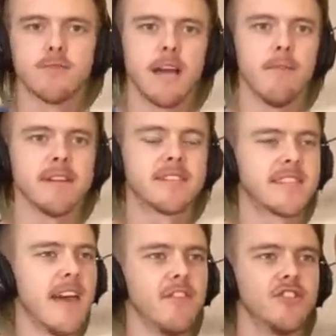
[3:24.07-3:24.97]
We're down by
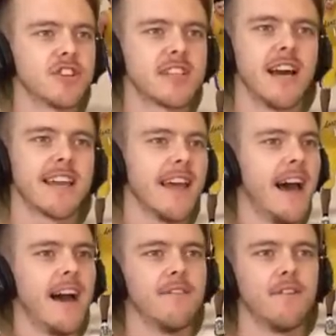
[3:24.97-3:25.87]
seven, just like
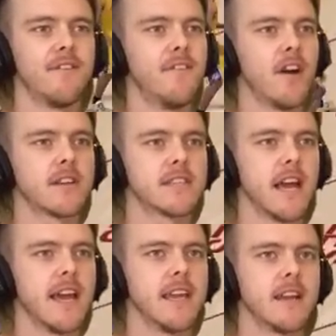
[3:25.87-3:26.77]
that. For fuck's sake.